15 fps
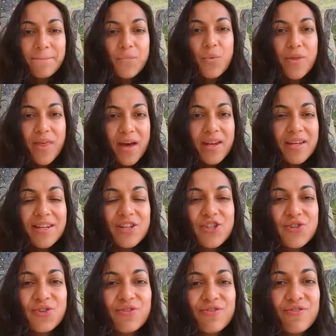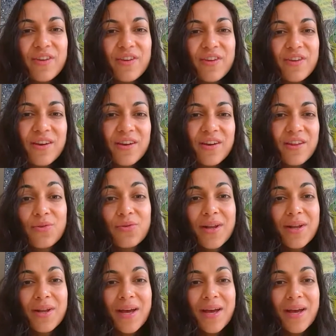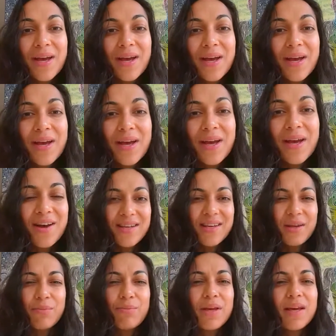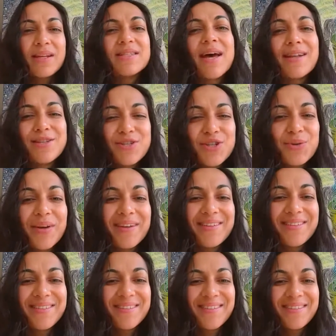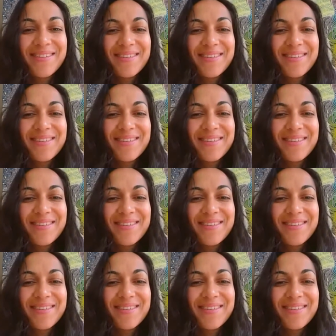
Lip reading: with that initial fear, thought, anxiety, and be intense to it.